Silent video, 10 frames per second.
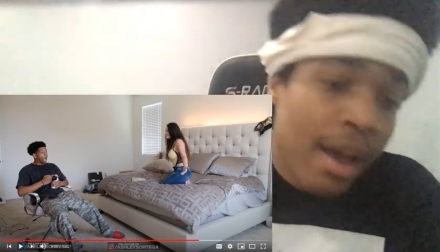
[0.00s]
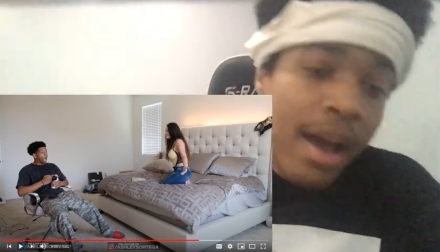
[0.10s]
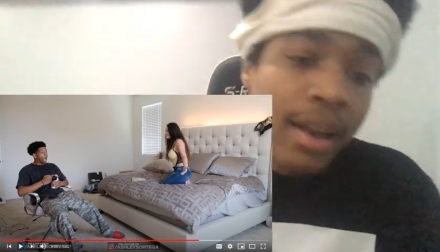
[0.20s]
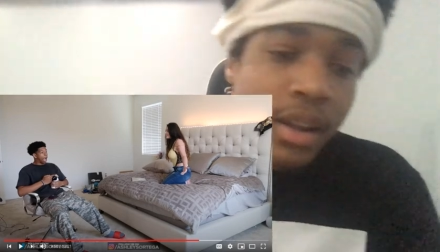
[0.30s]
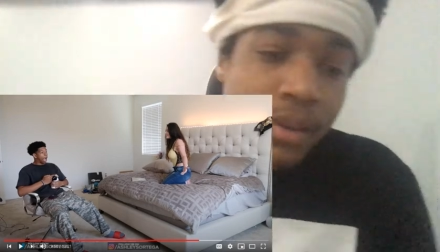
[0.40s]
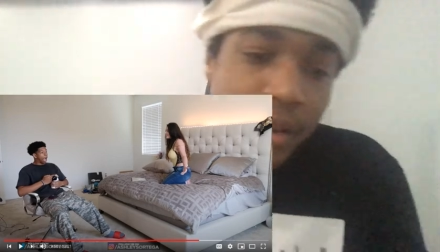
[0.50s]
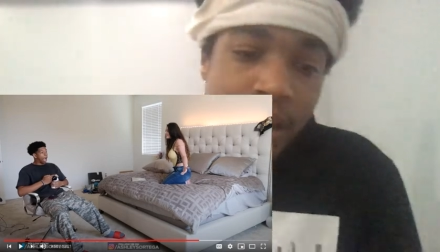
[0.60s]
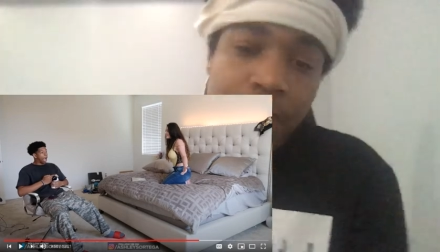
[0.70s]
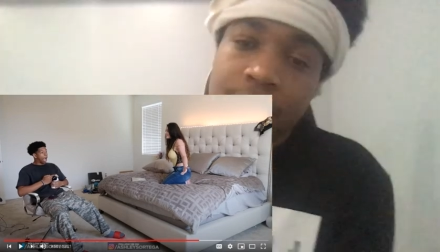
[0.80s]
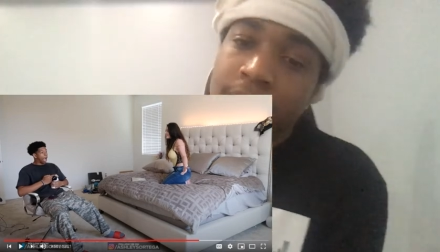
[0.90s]
I love
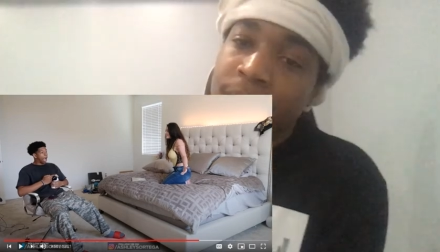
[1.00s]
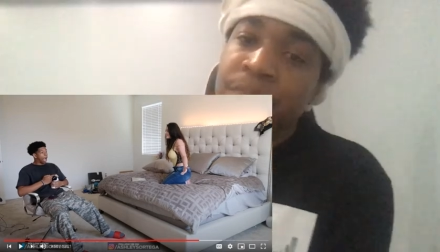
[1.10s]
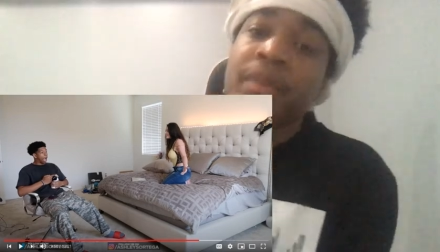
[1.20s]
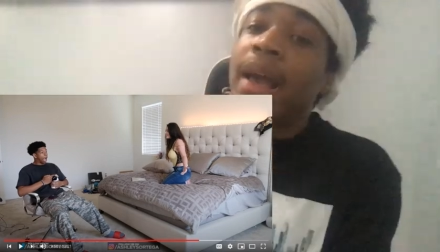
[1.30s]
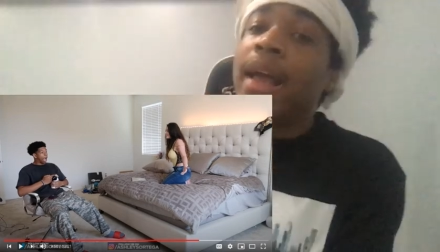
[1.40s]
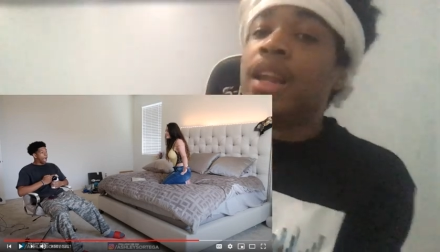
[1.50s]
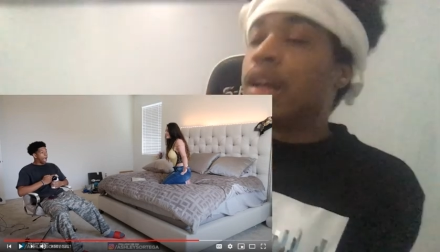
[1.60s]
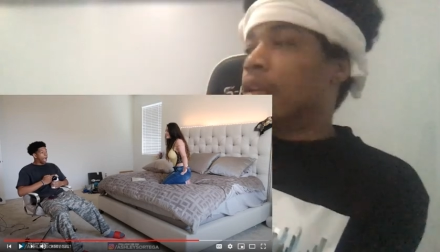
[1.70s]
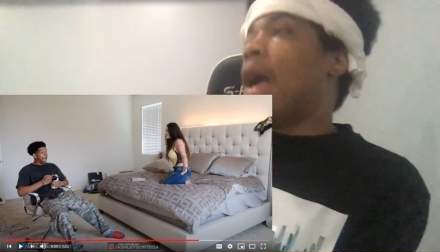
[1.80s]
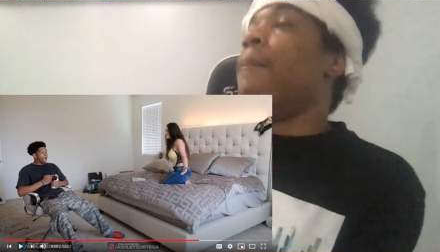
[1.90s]
y'all, fam. And
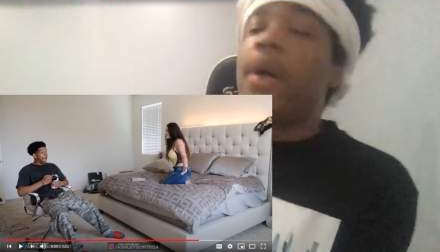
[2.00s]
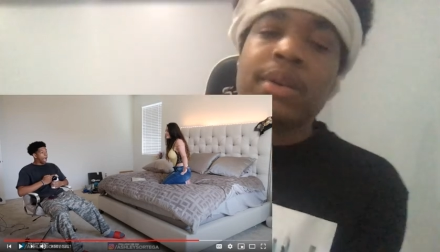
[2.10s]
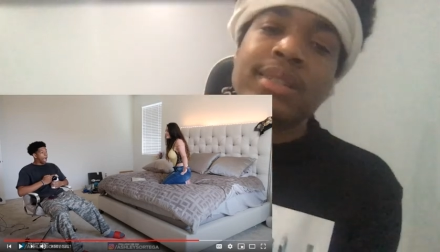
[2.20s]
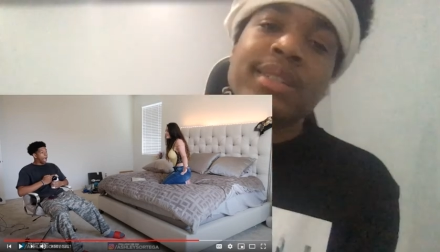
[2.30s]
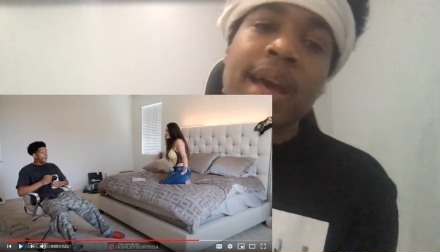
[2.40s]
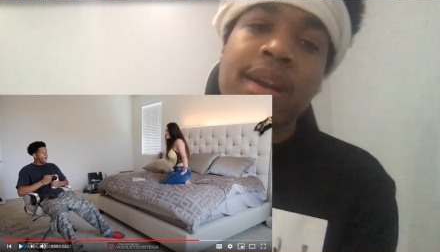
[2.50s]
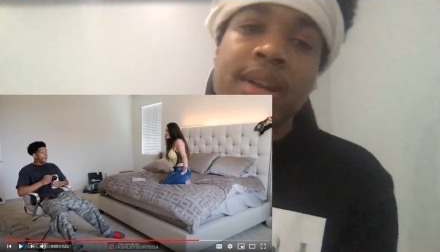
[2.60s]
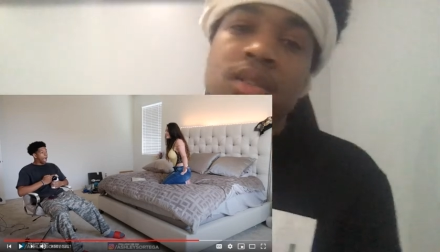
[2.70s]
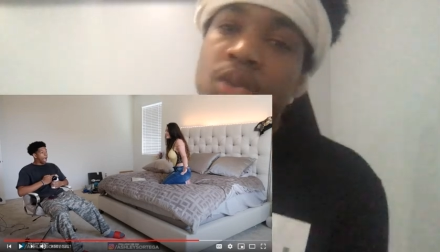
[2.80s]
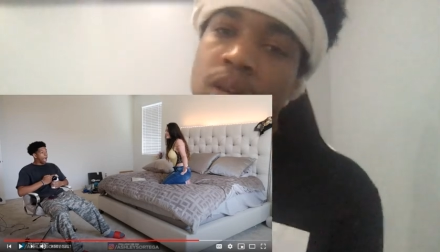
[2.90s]
look, I'm posting
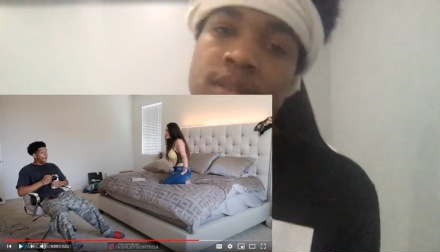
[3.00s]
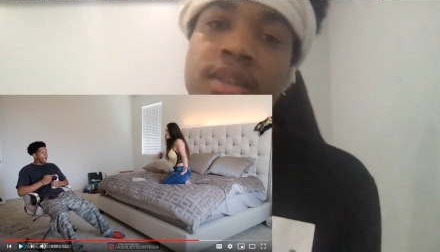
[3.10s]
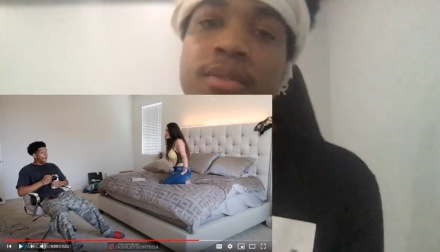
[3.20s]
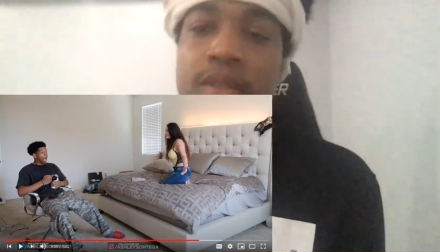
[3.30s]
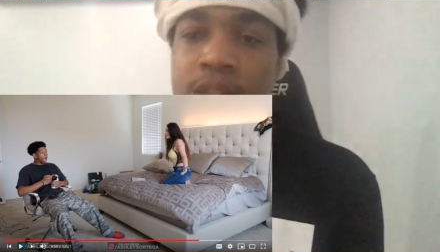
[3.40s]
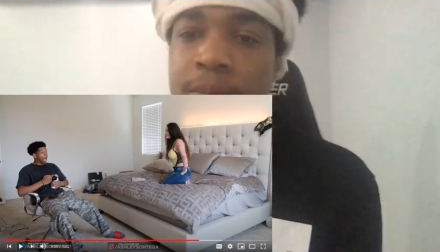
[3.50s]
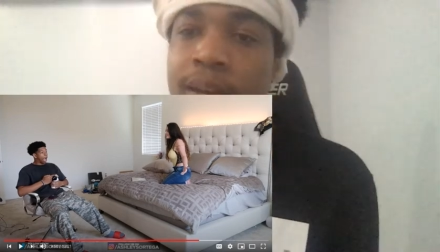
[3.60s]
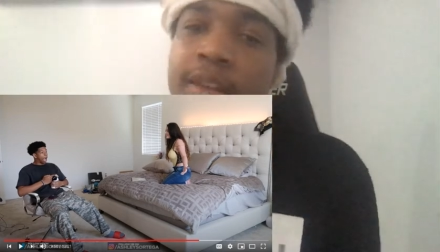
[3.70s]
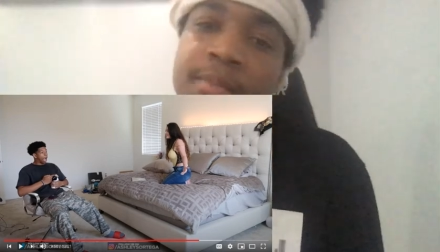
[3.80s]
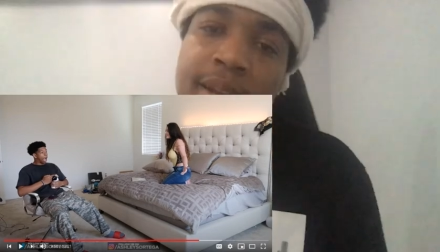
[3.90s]
Saturday too, cause just just
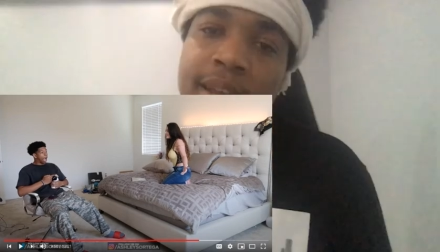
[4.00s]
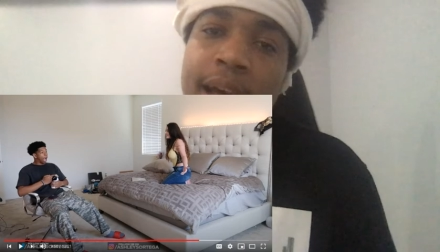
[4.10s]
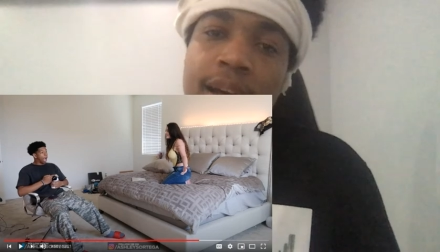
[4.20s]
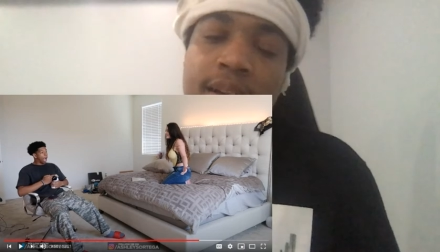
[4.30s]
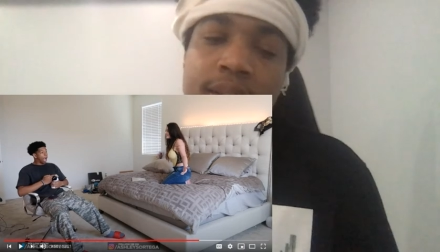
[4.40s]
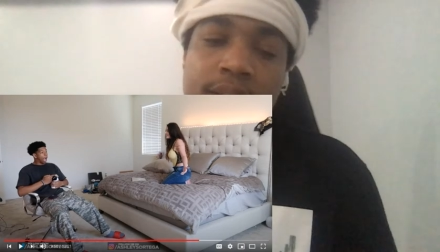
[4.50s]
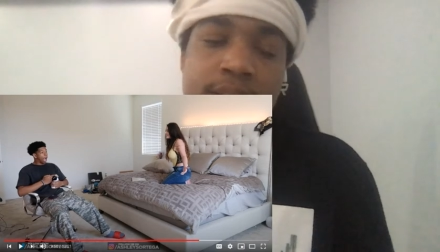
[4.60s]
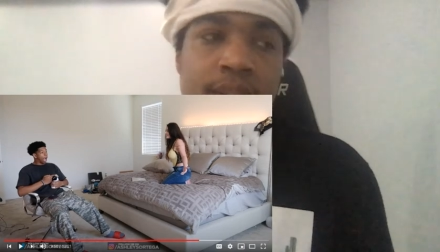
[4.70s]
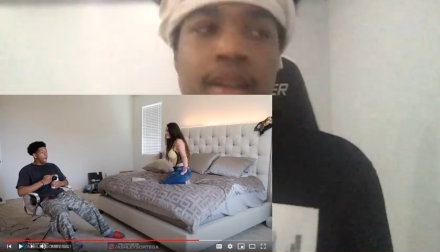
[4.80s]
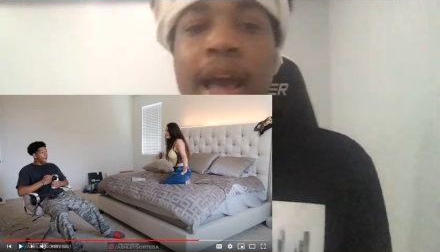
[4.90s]
because Monday I uh
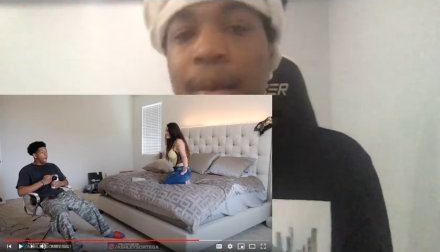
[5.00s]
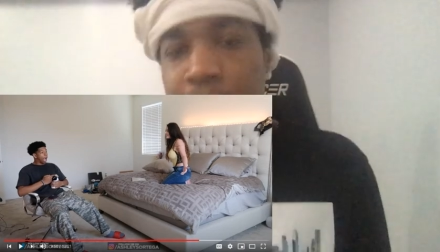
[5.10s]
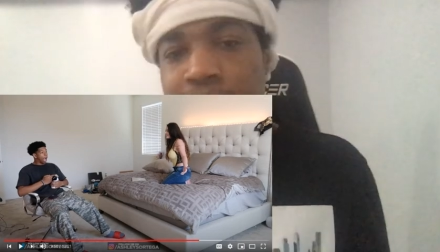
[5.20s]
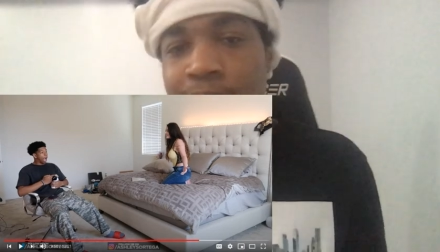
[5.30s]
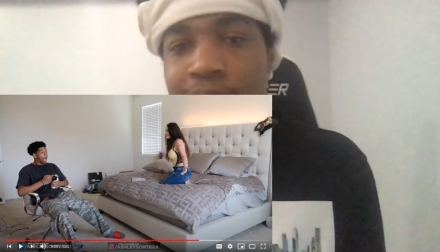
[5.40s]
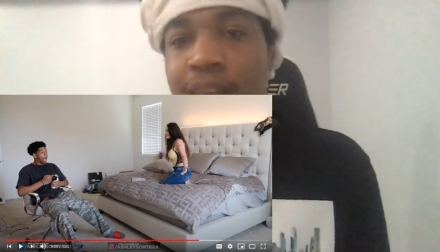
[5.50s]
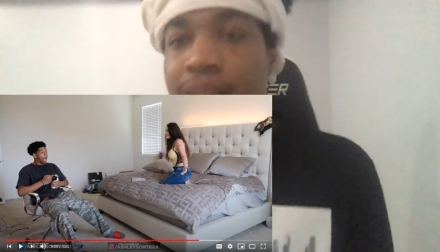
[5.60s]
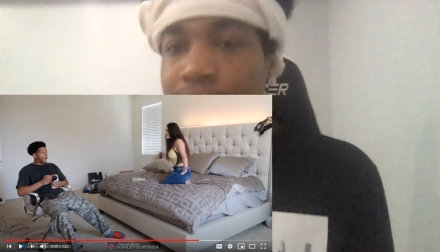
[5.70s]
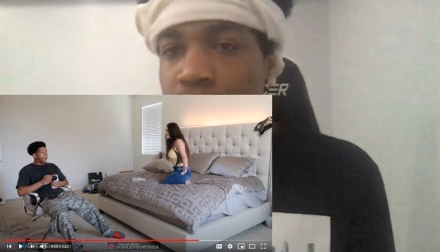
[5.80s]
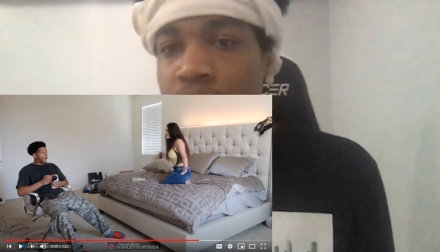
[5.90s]
I missed one
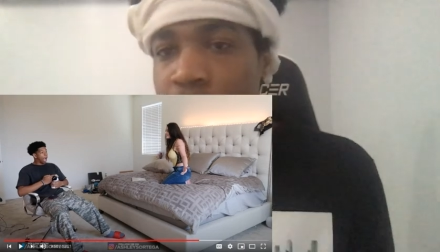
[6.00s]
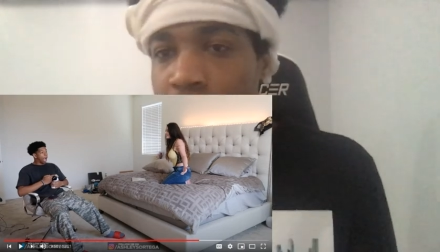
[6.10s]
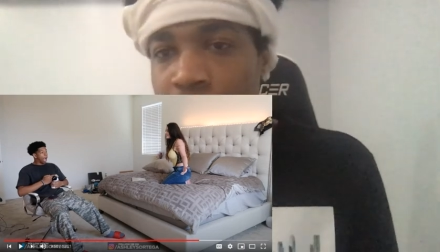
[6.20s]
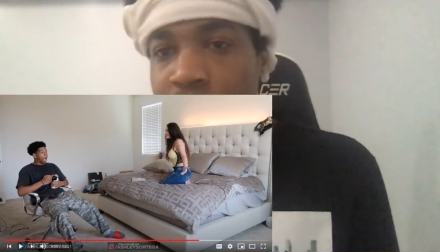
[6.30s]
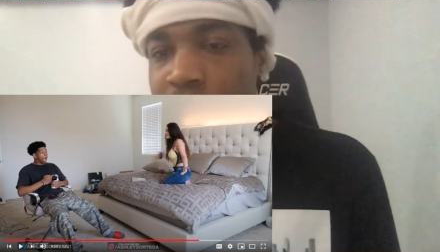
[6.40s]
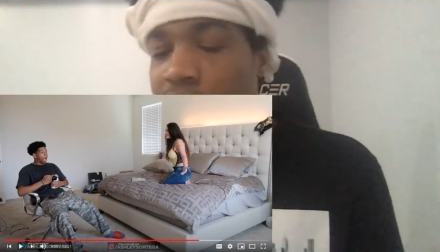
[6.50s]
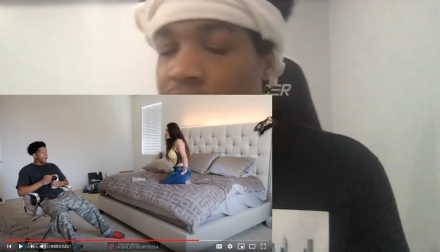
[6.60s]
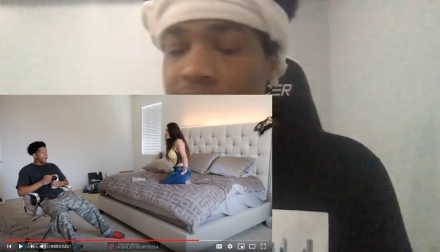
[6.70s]
day due to my internet and shit,